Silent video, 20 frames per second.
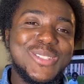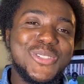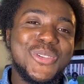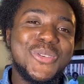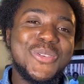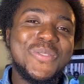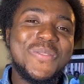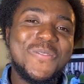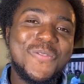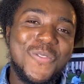
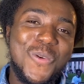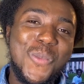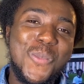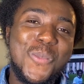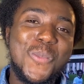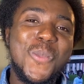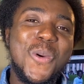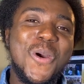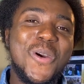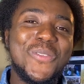tuned for
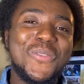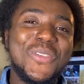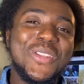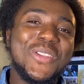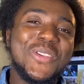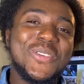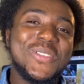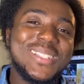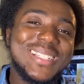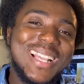more
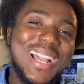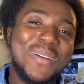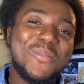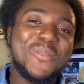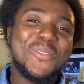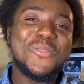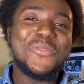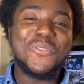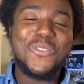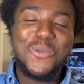videos
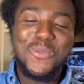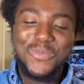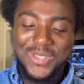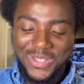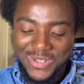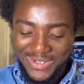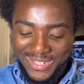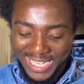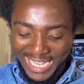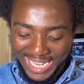coming from
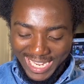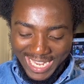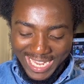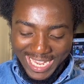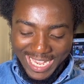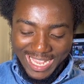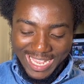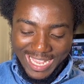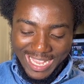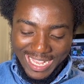me, okay?
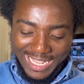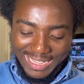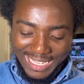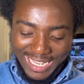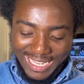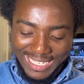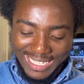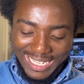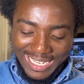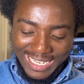And
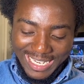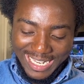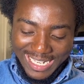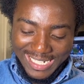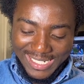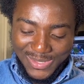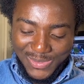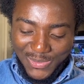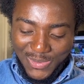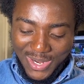then the
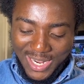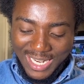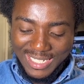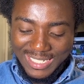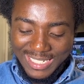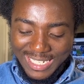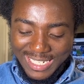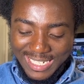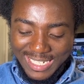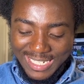next
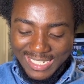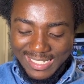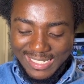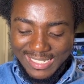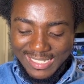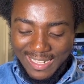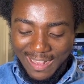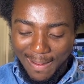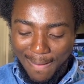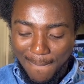one
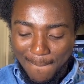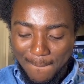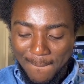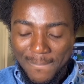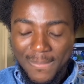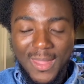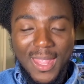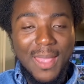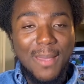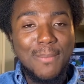is
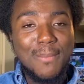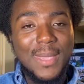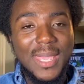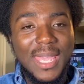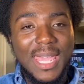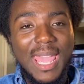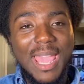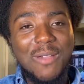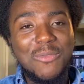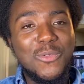be
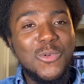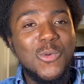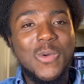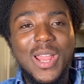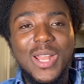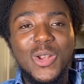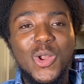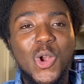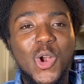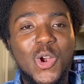careful
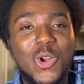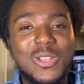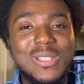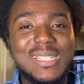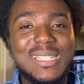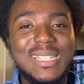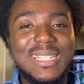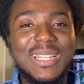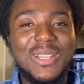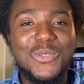when
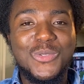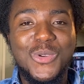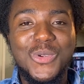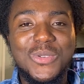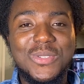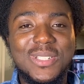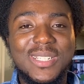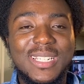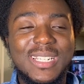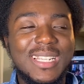crossing the
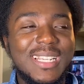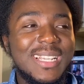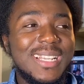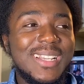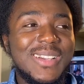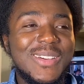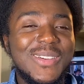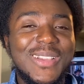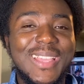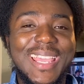road,
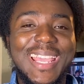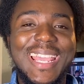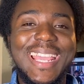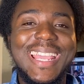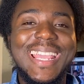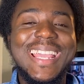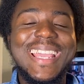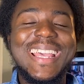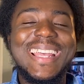okay?